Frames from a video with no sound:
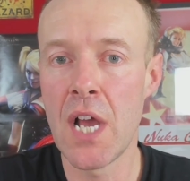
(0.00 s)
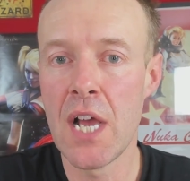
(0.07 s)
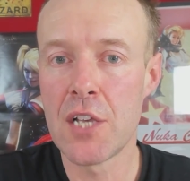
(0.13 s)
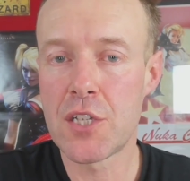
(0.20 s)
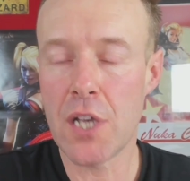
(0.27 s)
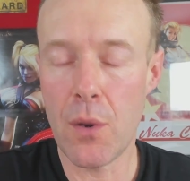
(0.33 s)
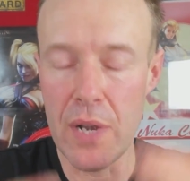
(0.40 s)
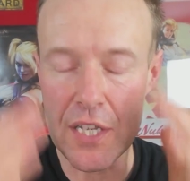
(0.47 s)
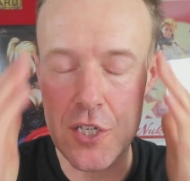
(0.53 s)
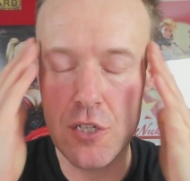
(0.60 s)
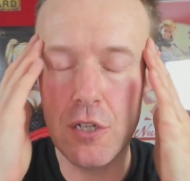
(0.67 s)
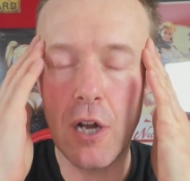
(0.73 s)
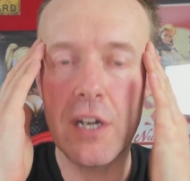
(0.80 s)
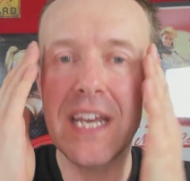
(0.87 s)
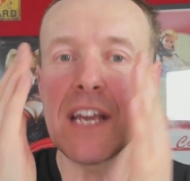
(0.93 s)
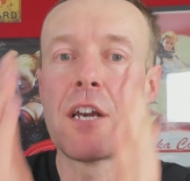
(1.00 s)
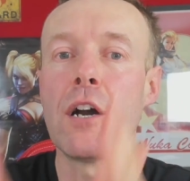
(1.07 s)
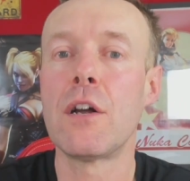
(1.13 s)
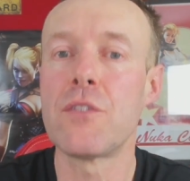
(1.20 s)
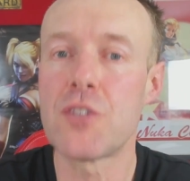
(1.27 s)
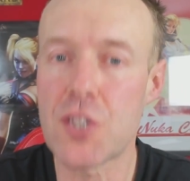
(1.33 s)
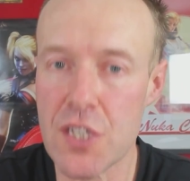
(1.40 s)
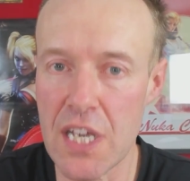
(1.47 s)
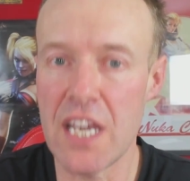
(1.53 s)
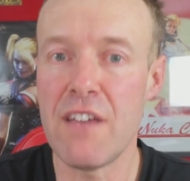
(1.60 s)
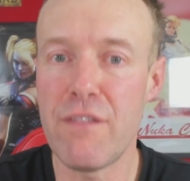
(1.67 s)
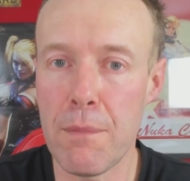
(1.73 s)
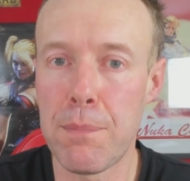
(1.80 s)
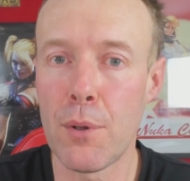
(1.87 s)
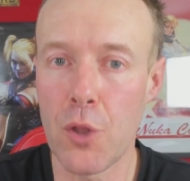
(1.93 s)
So it's not
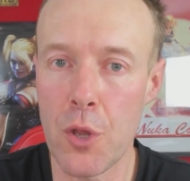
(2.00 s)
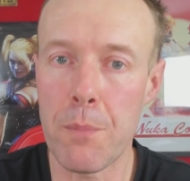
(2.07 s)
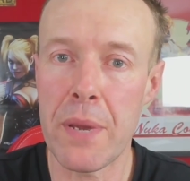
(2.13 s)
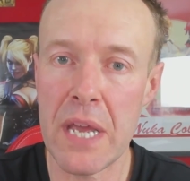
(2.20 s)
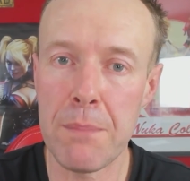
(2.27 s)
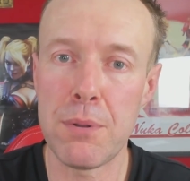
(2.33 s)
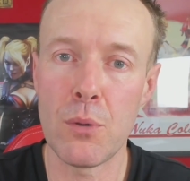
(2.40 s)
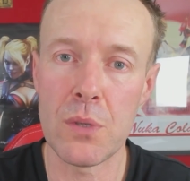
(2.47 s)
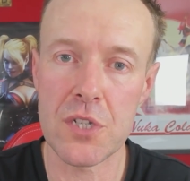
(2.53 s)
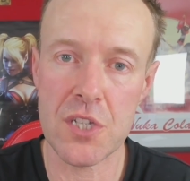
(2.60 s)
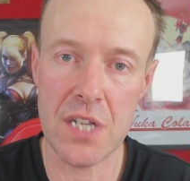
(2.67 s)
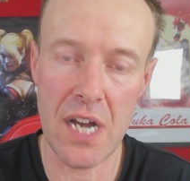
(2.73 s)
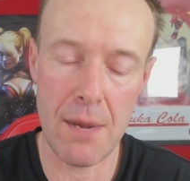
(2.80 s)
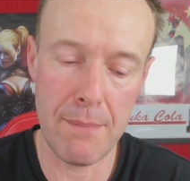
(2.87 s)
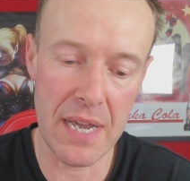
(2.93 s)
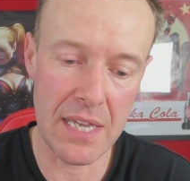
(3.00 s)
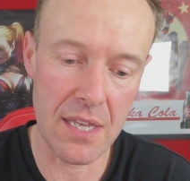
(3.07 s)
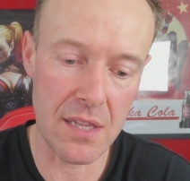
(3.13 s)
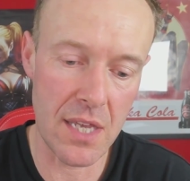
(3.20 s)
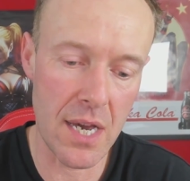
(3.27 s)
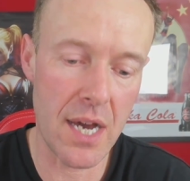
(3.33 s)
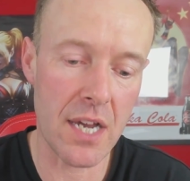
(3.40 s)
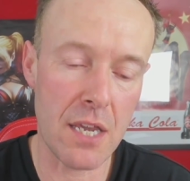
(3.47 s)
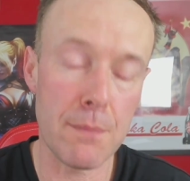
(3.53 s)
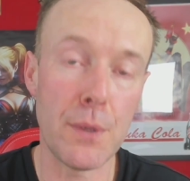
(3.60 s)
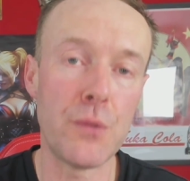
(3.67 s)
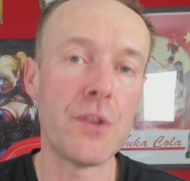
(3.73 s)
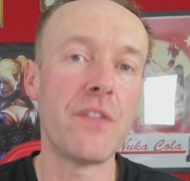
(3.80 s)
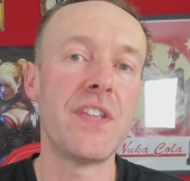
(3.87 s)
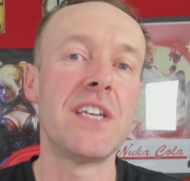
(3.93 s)
inconceivable that people will start making the
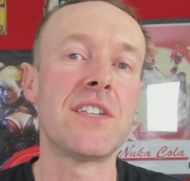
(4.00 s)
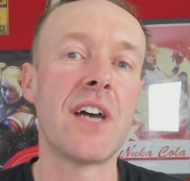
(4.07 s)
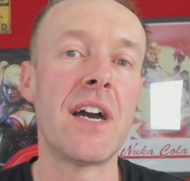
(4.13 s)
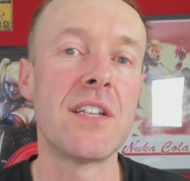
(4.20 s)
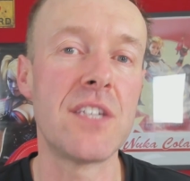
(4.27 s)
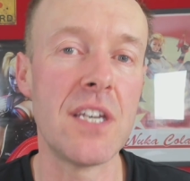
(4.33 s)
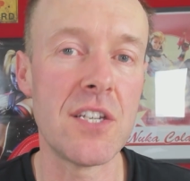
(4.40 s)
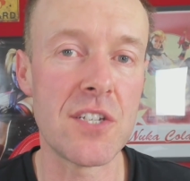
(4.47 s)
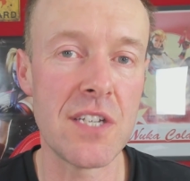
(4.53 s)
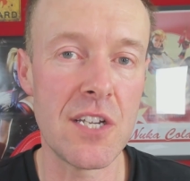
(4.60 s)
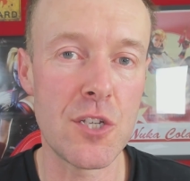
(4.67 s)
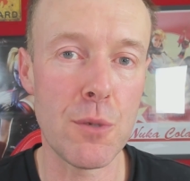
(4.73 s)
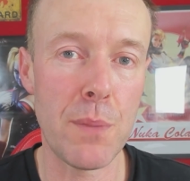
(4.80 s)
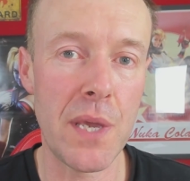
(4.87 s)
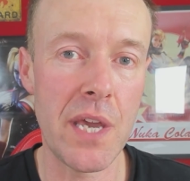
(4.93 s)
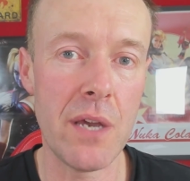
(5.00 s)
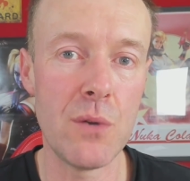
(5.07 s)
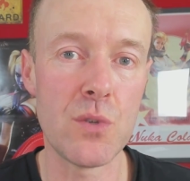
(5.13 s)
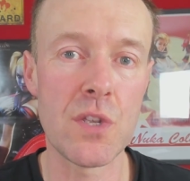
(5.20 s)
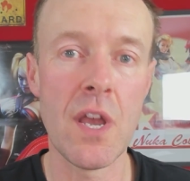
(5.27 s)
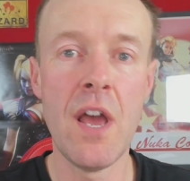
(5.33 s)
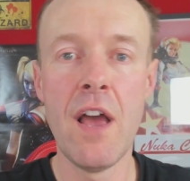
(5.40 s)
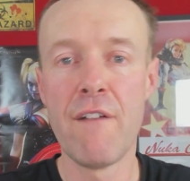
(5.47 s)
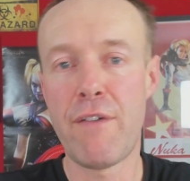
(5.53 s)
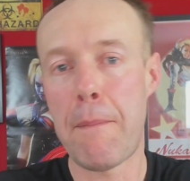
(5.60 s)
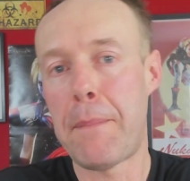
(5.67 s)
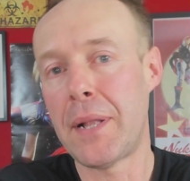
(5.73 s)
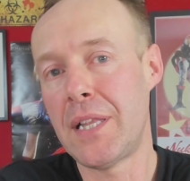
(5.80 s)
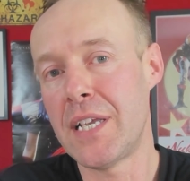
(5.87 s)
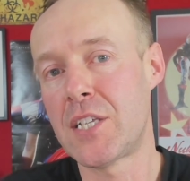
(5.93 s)
argument that these IDs need to be used for
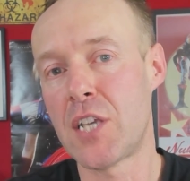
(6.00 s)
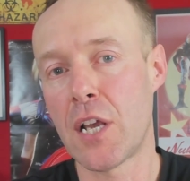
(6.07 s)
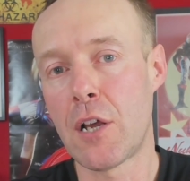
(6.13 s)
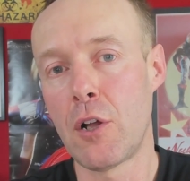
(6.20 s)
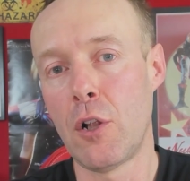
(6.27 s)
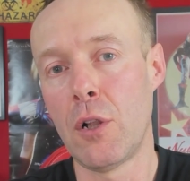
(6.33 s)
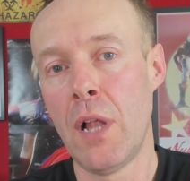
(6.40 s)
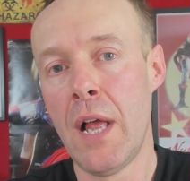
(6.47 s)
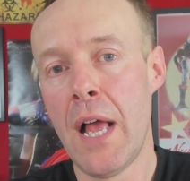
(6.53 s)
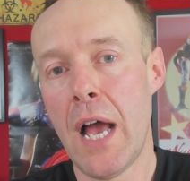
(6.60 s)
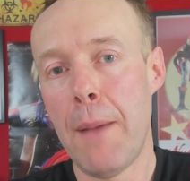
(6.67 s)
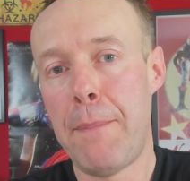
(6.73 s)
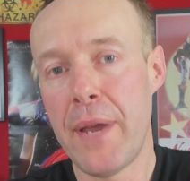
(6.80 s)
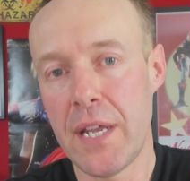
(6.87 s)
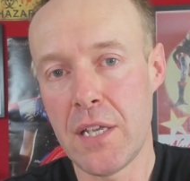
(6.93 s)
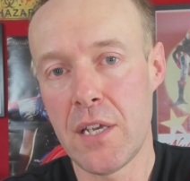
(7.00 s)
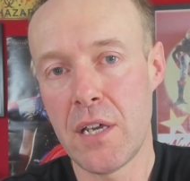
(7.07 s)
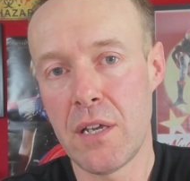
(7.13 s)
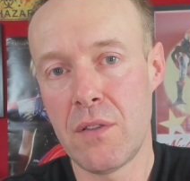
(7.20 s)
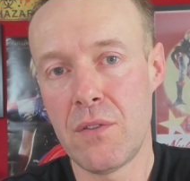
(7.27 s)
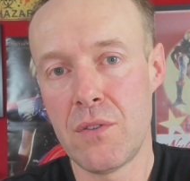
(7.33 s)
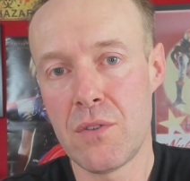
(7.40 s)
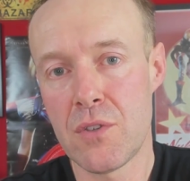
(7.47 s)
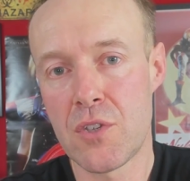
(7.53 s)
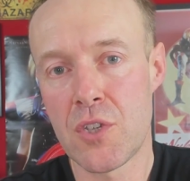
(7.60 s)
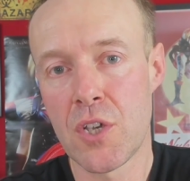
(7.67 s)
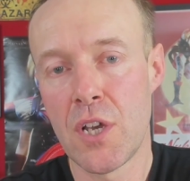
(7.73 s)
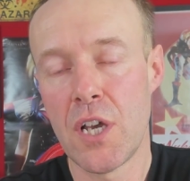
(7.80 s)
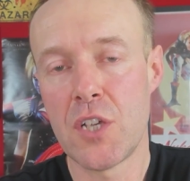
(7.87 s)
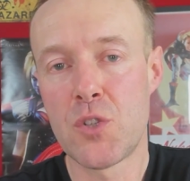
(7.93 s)
political
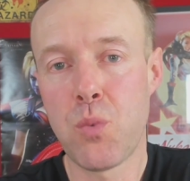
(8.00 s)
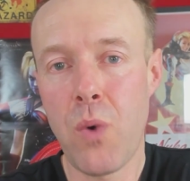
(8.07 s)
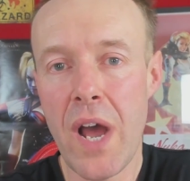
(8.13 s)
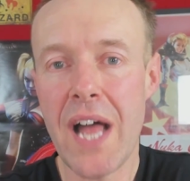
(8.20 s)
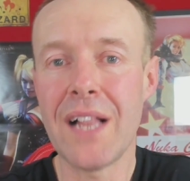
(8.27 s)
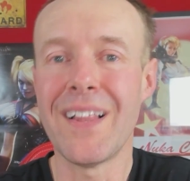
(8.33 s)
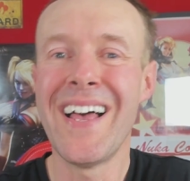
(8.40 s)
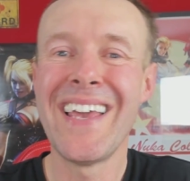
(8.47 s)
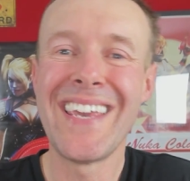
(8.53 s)
opinions as well.